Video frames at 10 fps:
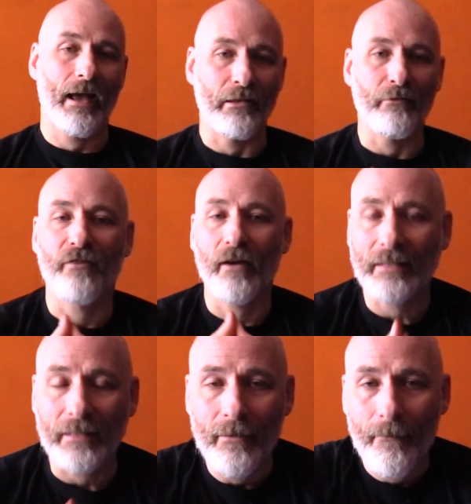And then
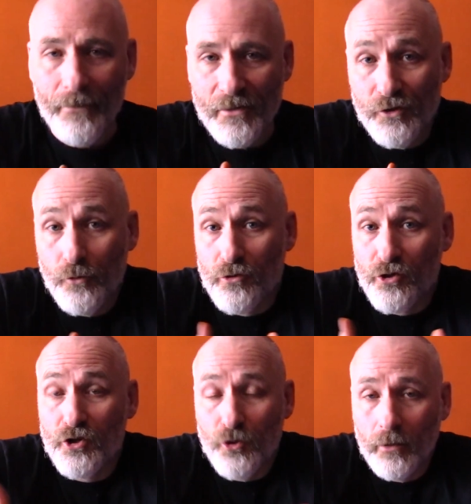finally, the student
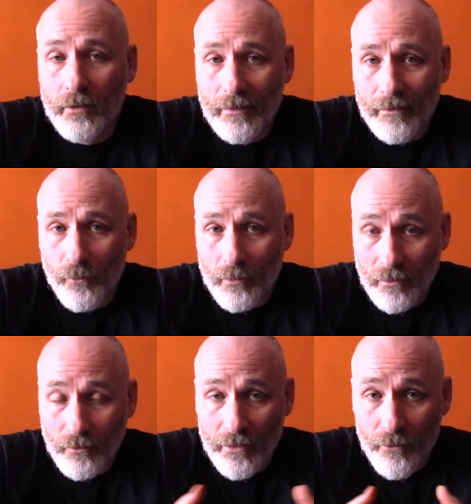should, in their
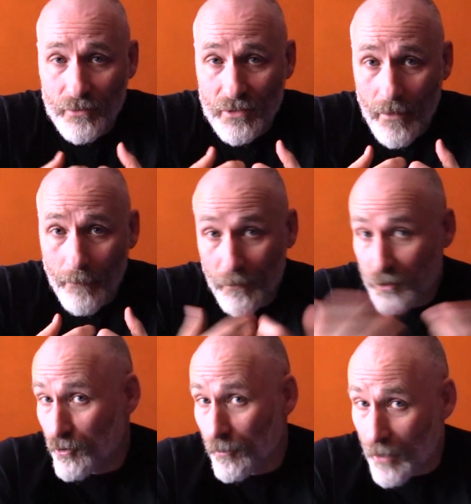adult years,
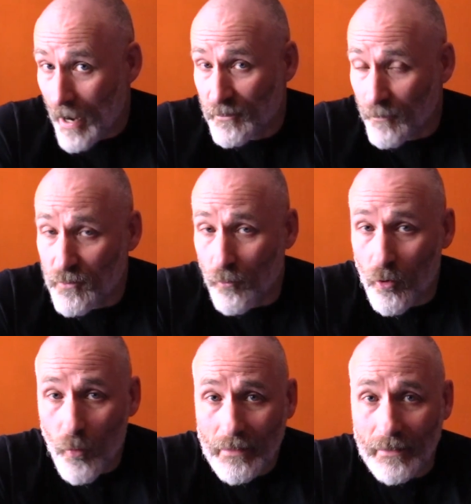mature perhaps much more
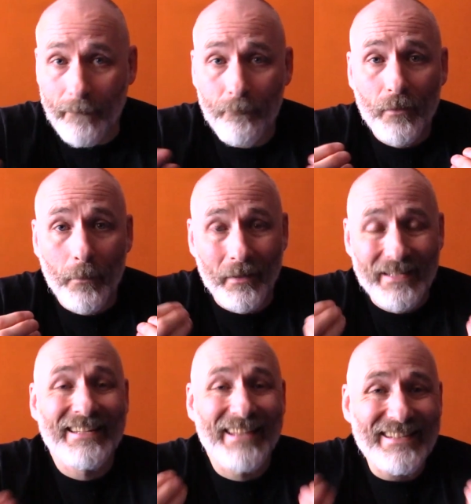quickly,
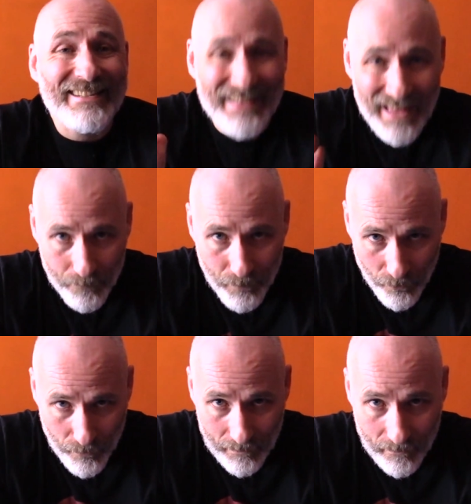but get to that
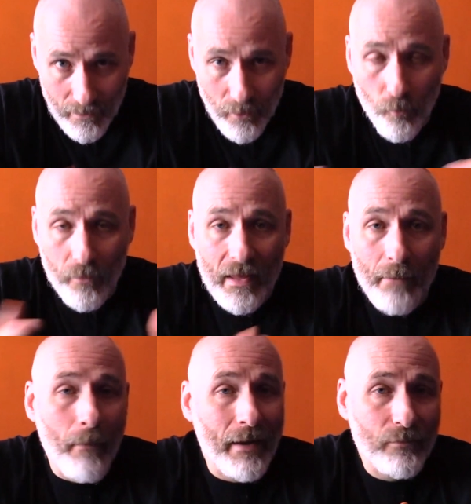period where they
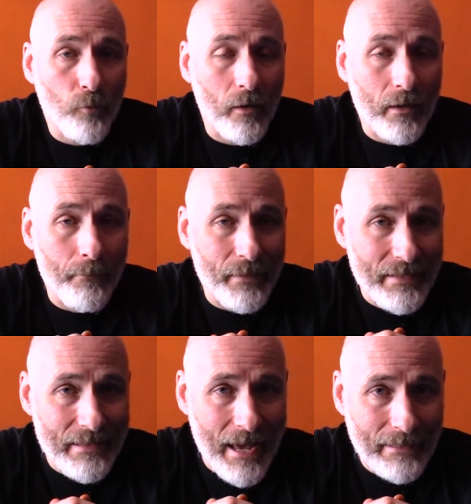might want to
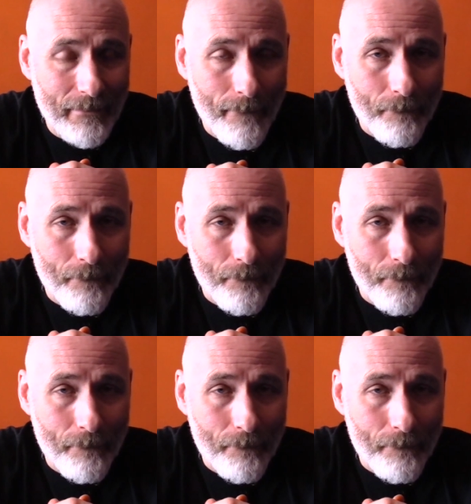be that,